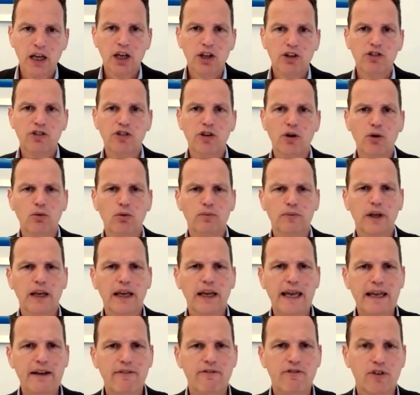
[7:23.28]
So
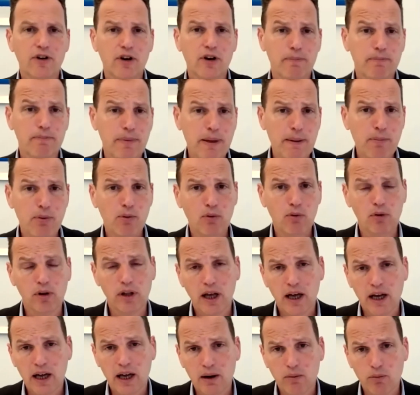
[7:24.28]
for people
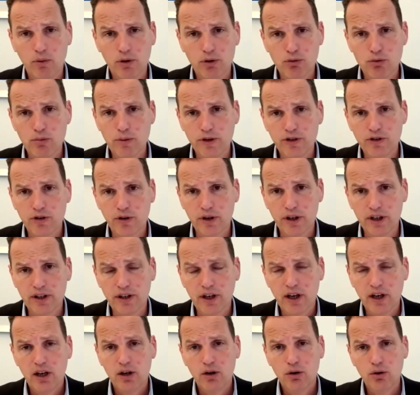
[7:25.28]
with
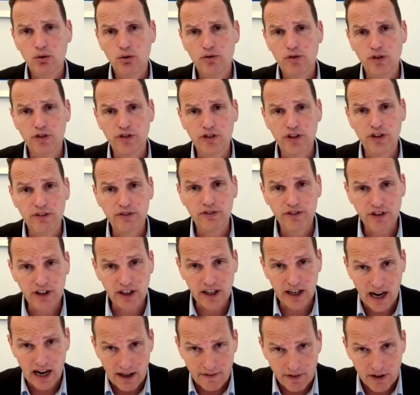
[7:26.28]
rheumatoid who have received
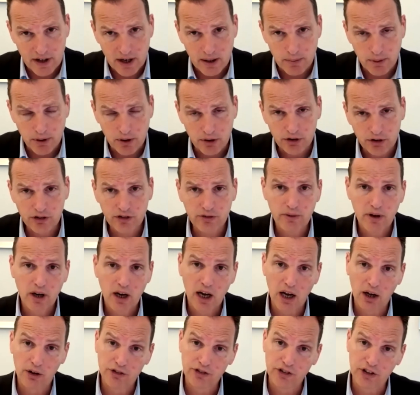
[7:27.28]
TNF inhibitors,
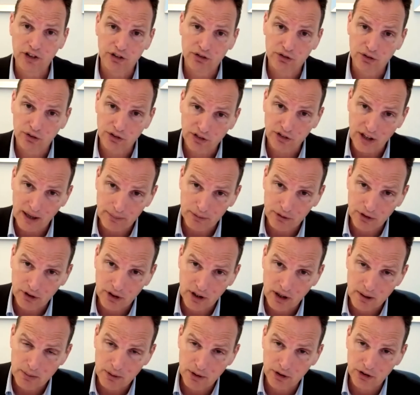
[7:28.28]
IL-6 receptor
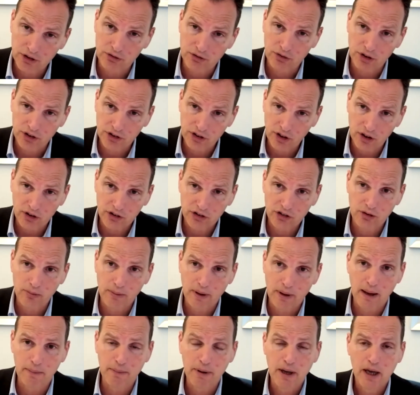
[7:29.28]
inhibitors, and
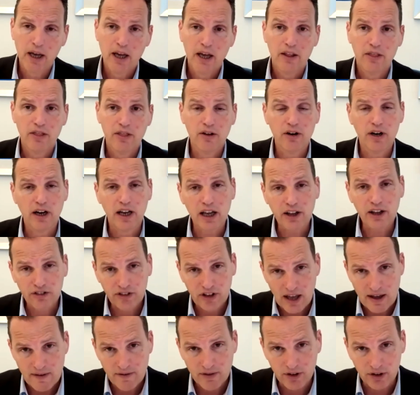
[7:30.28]
rituximab, there is
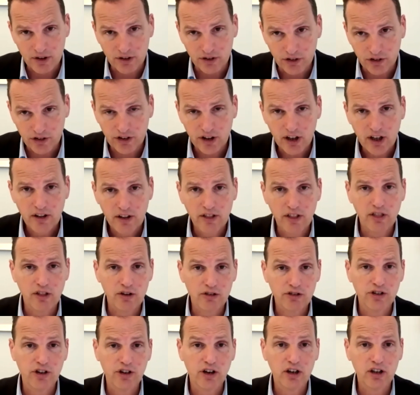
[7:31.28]
evidence that
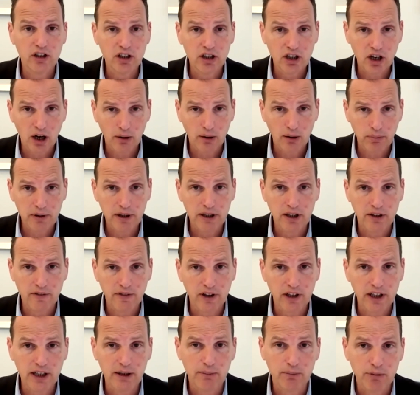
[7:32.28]
there's an uncoupling of the
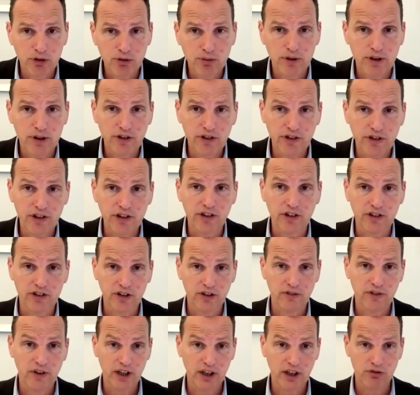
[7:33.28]
link between disease
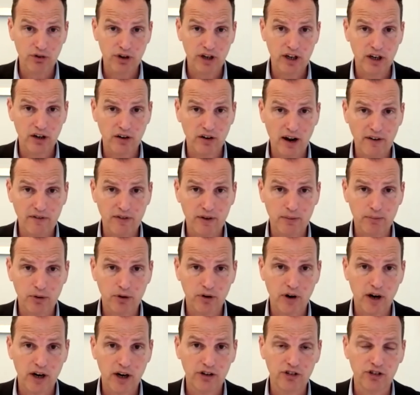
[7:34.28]
activity and radiographic
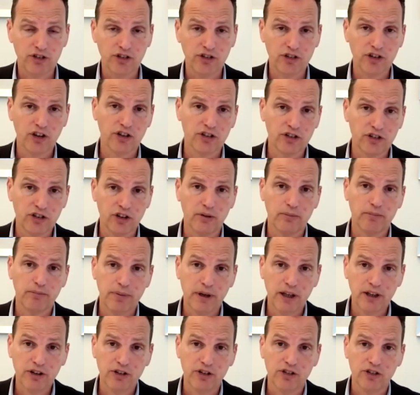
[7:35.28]
progression, such that
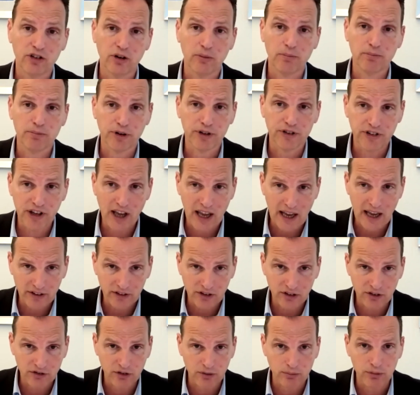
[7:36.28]
patients are
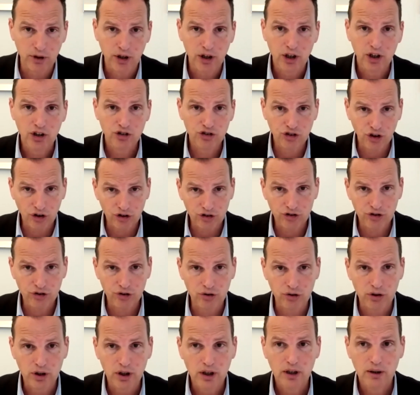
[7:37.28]
protected from
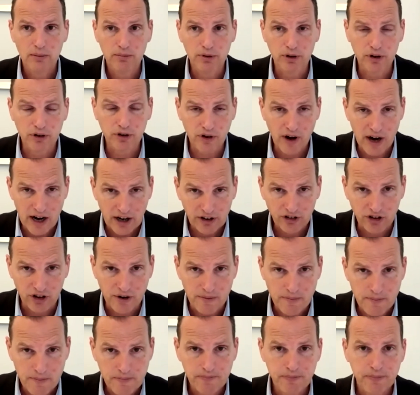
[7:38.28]
structural
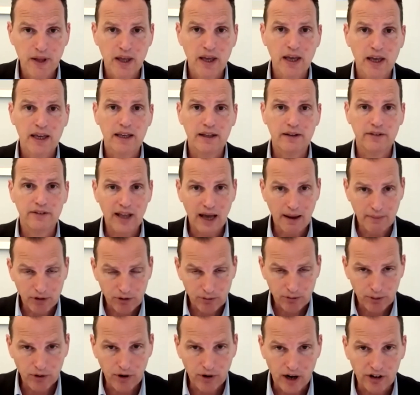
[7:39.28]
progression,
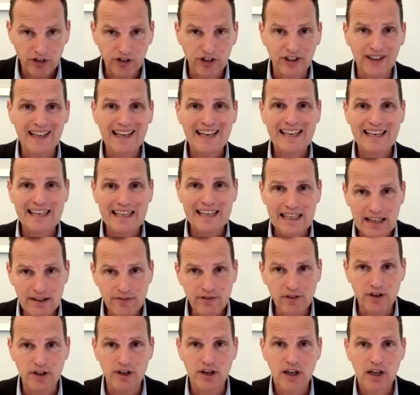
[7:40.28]
damage progression,
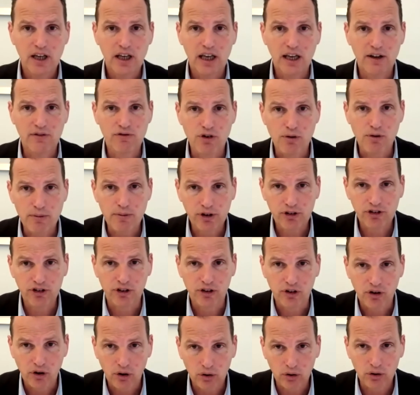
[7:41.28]
even if
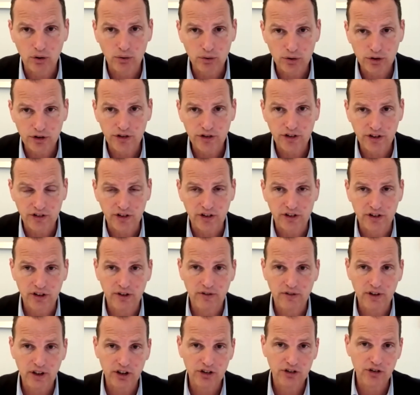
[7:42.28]
remission or low disease
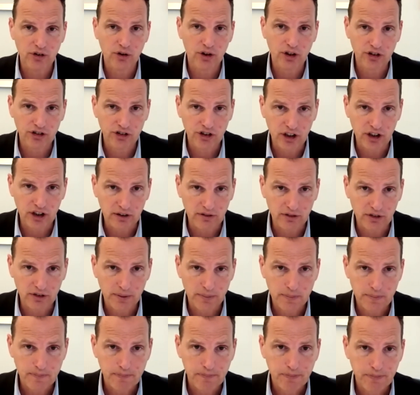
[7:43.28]
activity is not achieved.
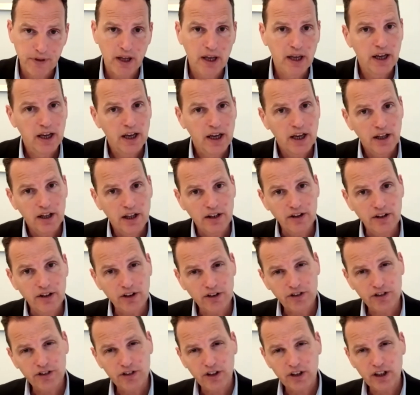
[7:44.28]

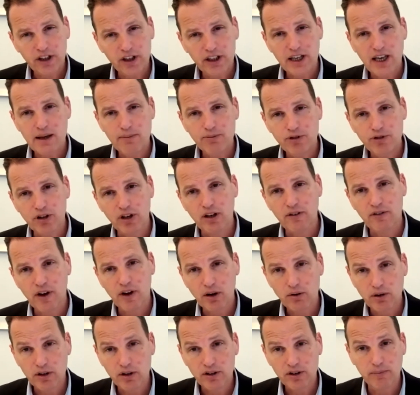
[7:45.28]
This study aimed to
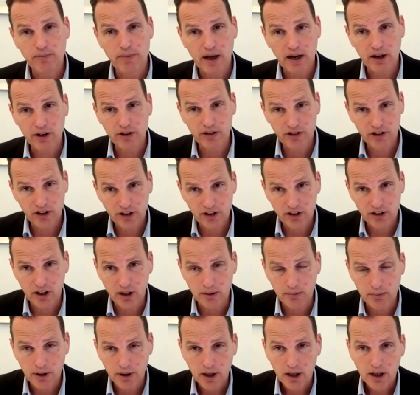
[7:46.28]
evaluate if
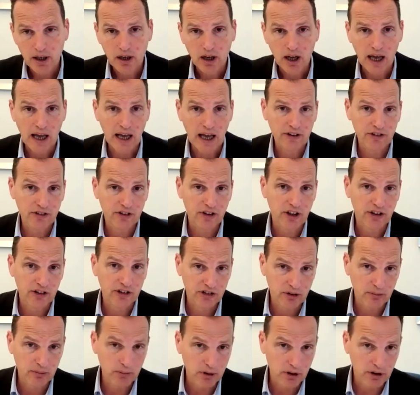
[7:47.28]
baricitinib has a
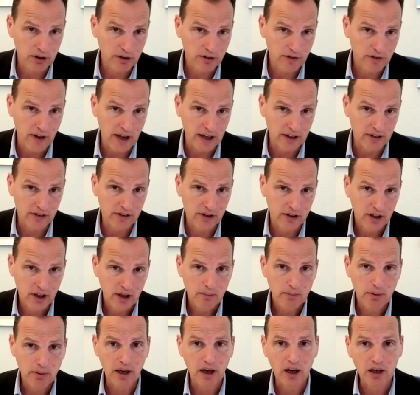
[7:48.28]
similar effect
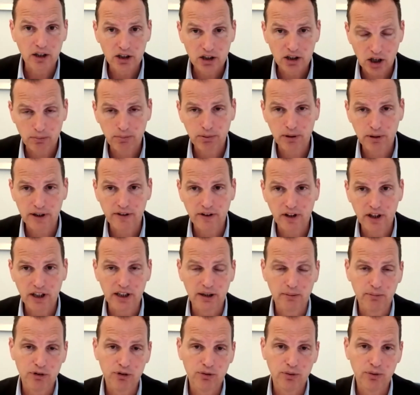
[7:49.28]
by uncoupling the
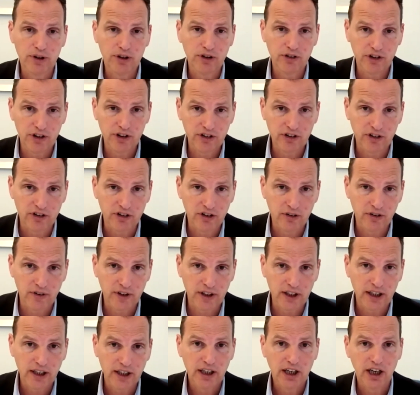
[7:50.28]
link between disease
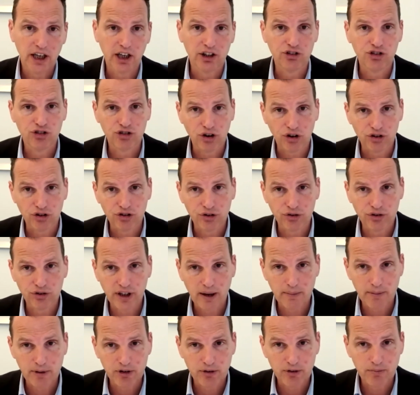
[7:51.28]
activity and structural
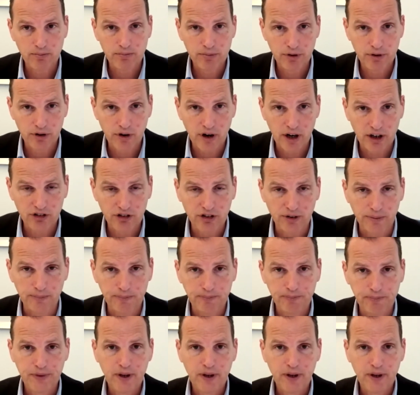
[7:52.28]
damage progression.